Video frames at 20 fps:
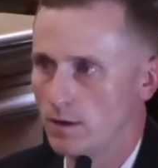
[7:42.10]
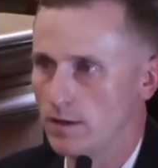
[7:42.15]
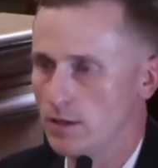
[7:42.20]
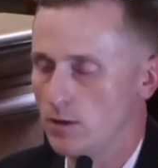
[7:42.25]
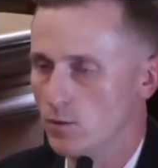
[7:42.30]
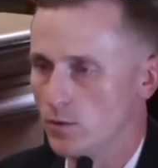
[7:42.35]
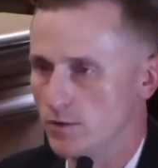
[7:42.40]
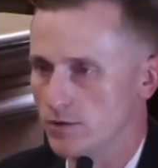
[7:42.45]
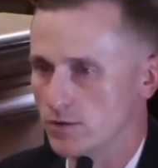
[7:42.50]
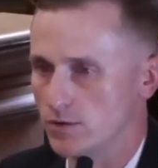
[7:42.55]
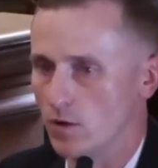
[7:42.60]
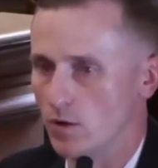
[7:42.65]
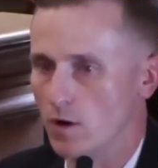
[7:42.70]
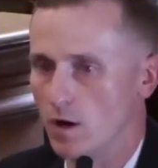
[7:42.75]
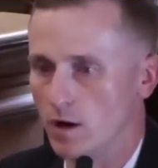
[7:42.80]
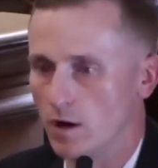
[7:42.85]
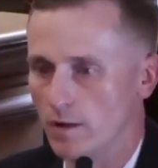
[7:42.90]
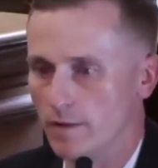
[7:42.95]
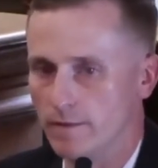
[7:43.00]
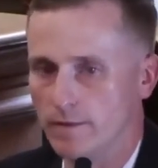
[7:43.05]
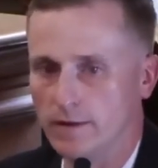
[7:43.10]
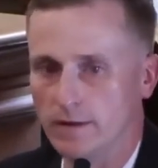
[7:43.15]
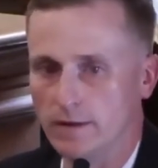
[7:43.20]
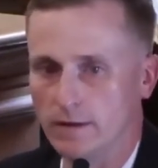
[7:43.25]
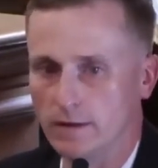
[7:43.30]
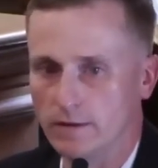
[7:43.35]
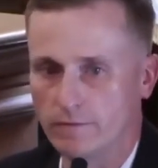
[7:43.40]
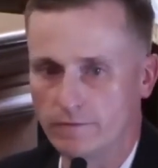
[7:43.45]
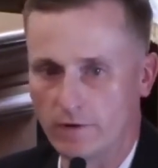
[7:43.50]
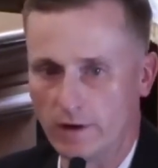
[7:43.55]
He was on
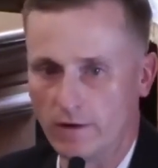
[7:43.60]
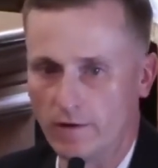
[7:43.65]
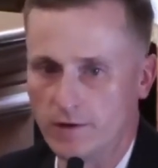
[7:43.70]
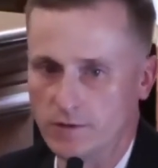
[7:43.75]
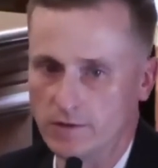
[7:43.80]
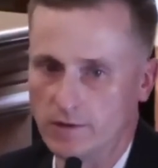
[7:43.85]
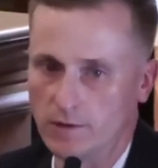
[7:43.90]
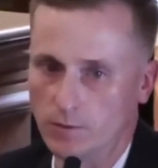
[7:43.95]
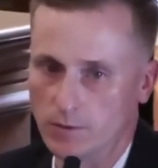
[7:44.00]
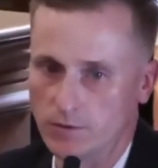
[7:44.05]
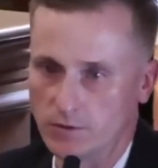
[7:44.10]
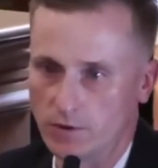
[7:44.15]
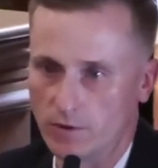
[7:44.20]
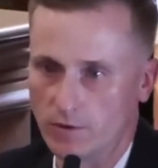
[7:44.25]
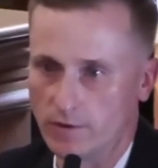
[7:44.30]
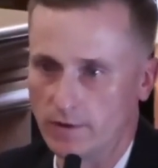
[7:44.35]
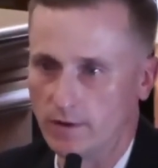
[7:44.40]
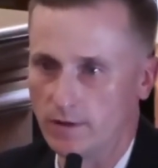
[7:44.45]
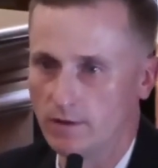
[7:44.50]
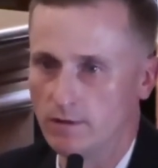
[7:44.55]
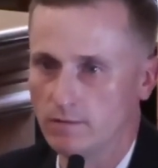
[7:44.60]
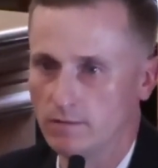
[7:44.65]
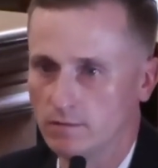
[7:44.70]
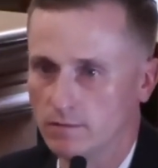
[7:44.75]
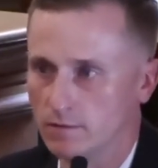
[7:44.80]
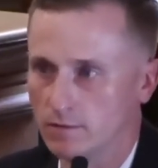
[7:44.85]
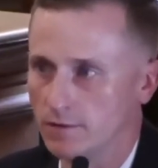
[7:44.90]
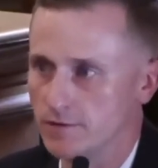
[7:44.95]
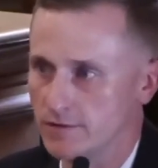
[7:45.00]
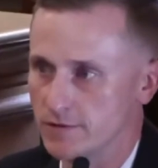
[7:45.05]
the fire engine that was already
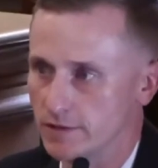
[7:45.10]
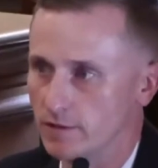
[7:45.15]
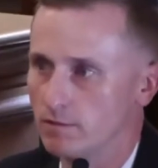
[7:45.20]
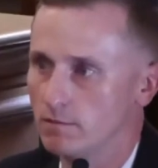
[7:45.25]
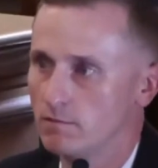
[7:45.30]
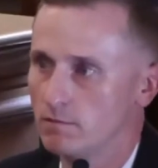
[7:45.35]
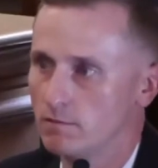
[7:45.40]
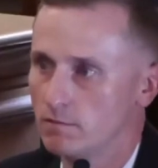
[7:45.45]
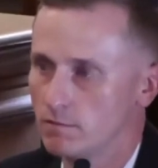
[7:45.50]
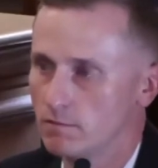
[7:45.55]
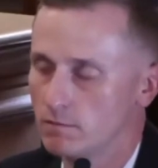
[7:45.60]
on scene.